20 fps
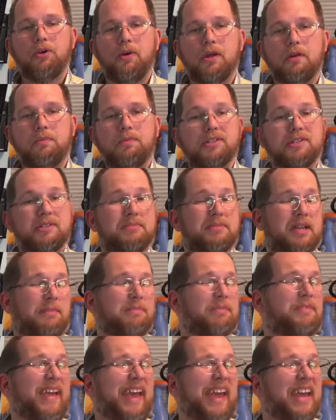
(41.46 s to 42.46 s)
want to put some type
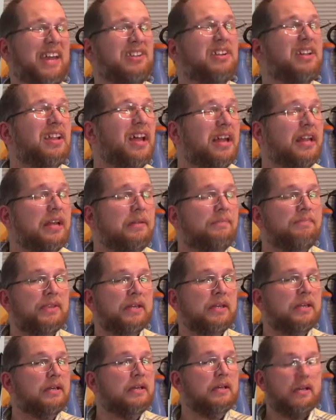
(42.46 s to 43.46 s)
of handle on it,
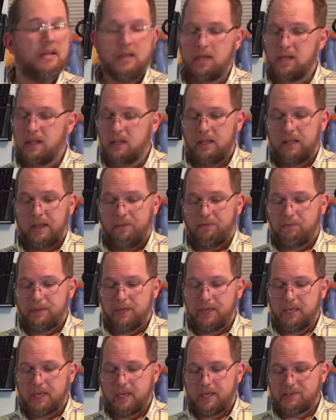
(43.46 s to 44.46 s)
that would
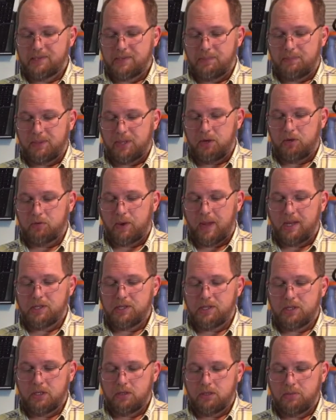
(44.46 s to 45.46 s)
be something great
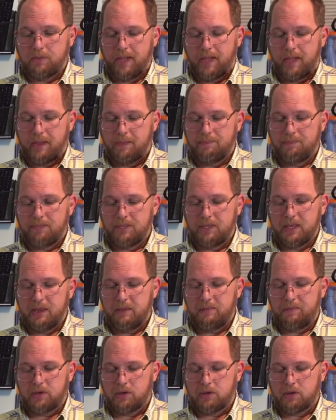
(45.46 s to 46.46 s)
to
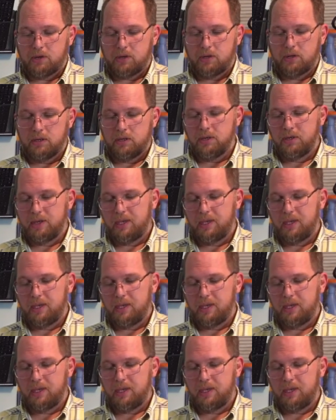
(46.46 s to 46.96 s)
give your